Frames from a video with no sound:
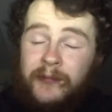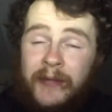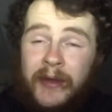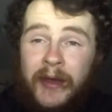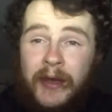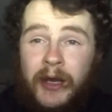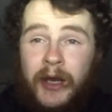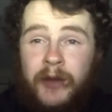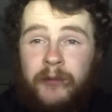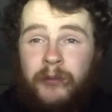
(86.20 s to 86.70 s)

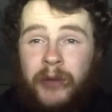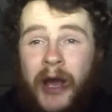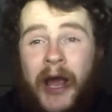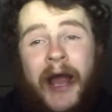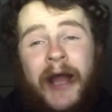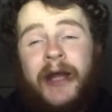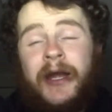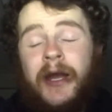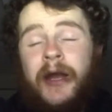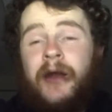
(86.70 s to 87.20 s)
I'm
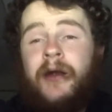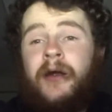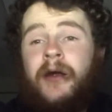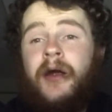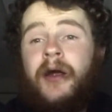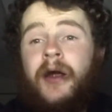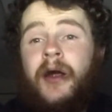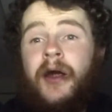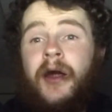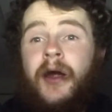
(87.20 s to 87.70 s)
back.
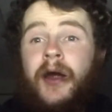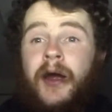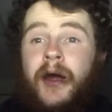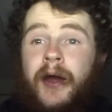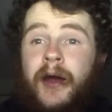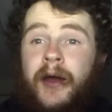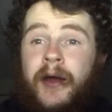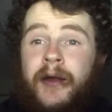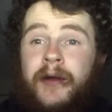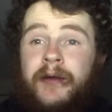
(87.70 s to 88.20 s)

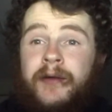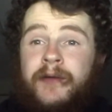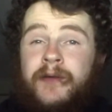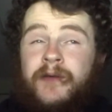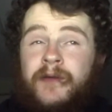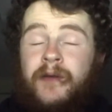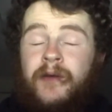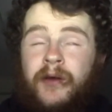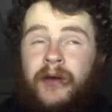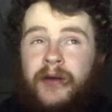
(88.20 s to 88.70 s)
And
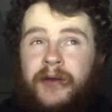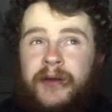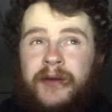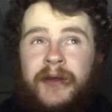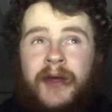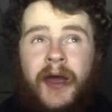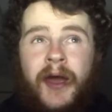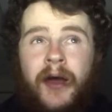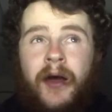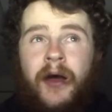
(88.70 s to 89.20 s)

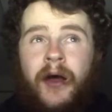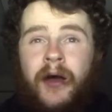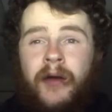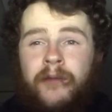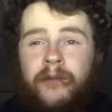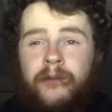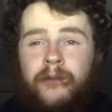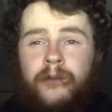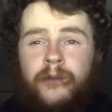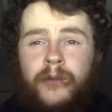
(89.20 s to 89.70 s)
yeah,
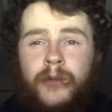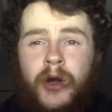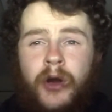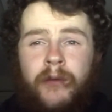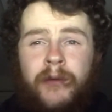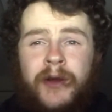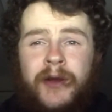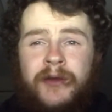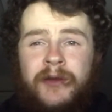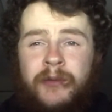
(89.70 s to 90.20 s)
I'm
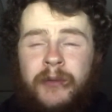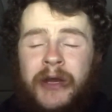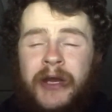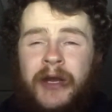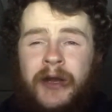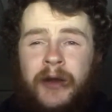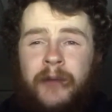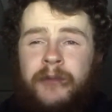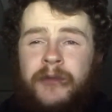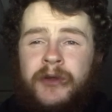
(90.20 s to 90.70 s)
going to make it
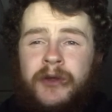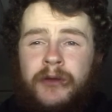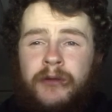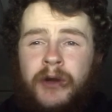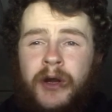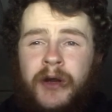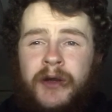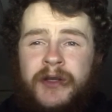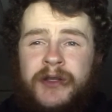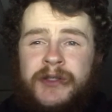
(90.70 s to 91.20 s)
up to you
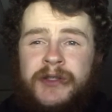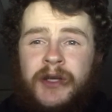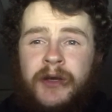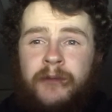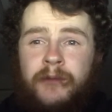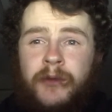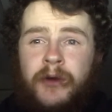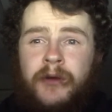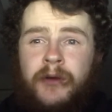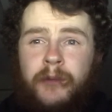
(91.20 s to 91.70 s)
guys. I'm
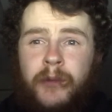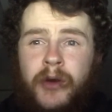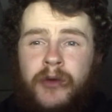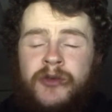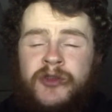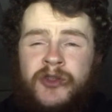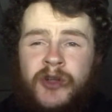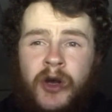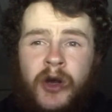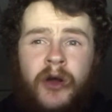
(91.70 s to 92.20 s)
going to
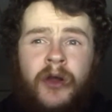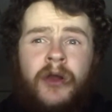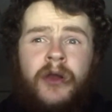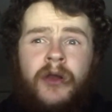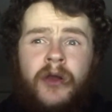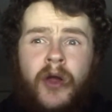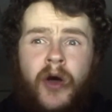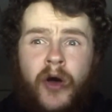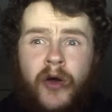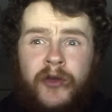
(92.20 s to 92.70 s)
post a
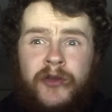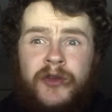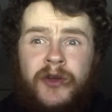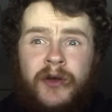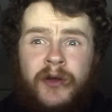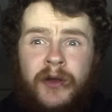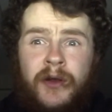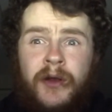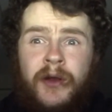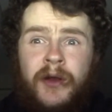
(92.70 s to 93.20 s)
lot
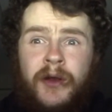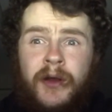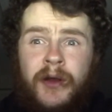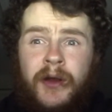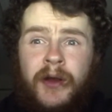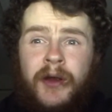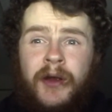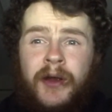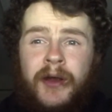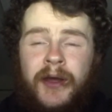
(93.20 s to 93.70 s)

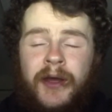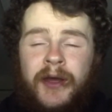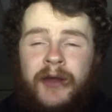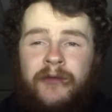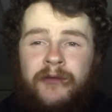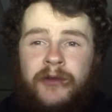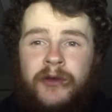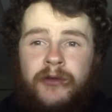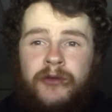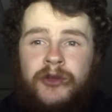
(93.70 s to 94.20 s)
in
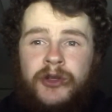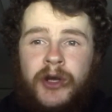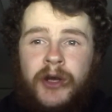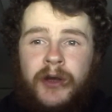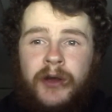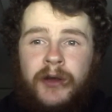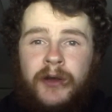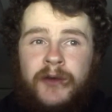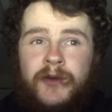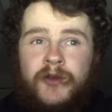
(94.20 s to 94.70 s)
future.
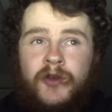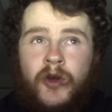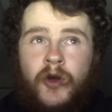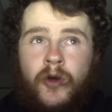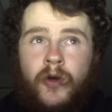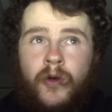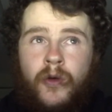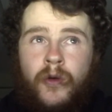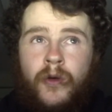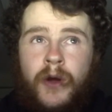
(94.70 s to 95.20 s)

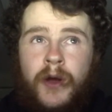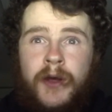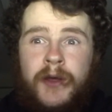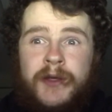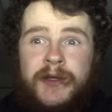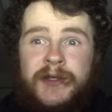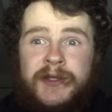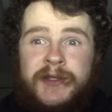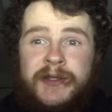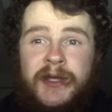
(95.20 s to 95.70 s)
So
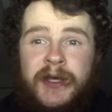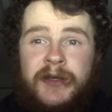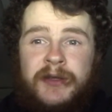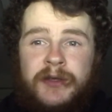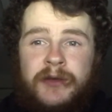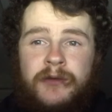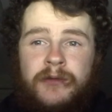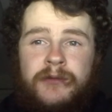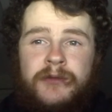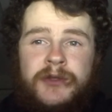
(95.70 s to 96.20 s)
stay
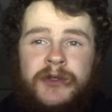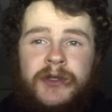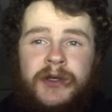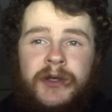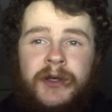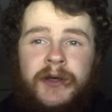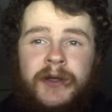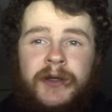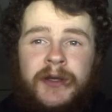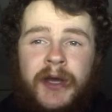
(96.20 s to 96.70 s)
tuned
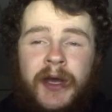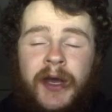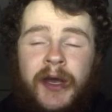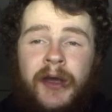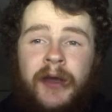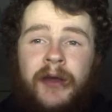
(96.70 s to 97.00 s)
and yeah.